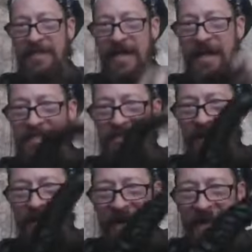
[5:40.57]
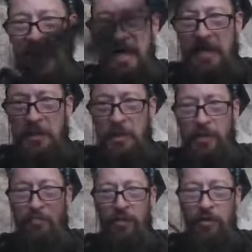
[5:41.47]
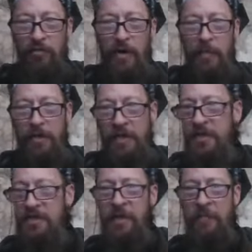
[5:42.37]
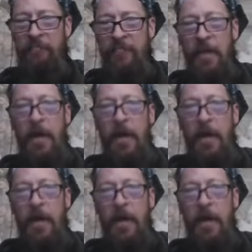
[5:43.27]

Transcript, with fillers: Yes, I got an eight foot bullwhip because